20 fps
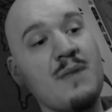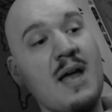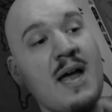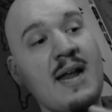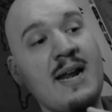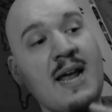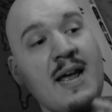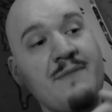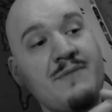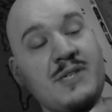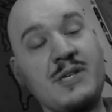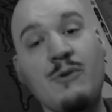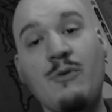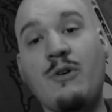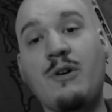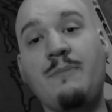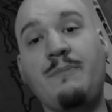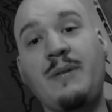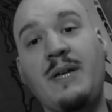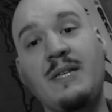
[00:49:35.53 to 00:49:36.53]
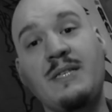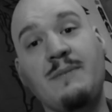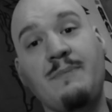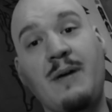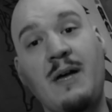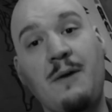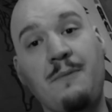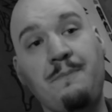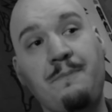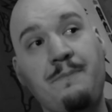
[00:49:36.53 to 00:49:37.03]
and I have zero complaints
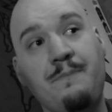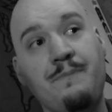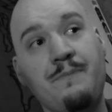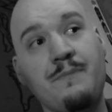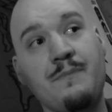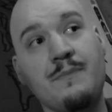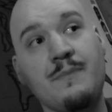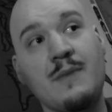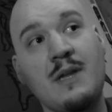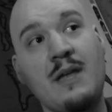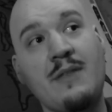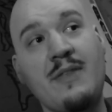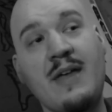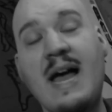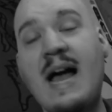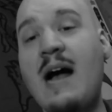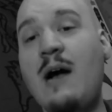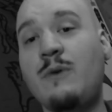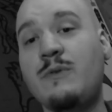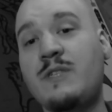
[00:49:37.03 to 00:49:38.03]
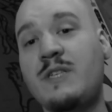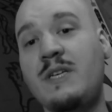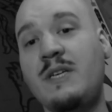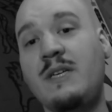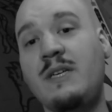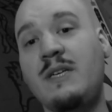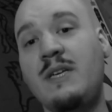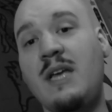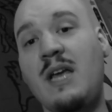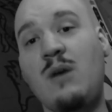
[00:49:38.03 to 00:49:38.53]
about, the
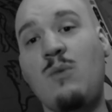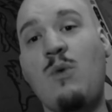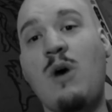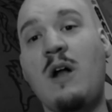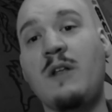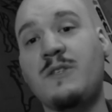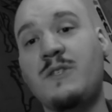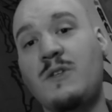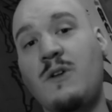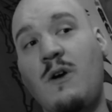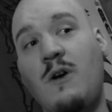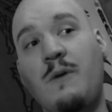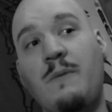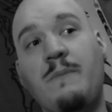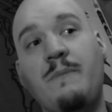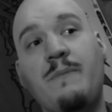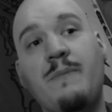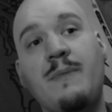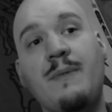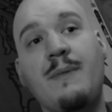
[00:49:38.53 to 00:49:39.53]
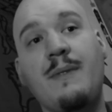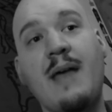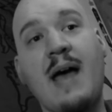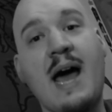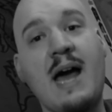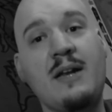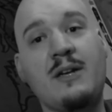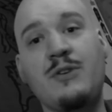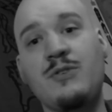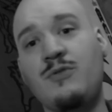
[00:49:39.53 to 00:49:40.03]
housing in WildStar,
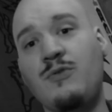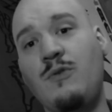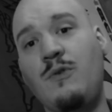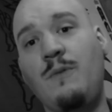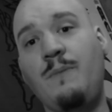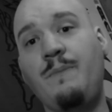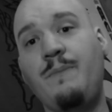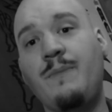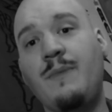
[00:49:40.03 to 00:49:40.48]
out of control.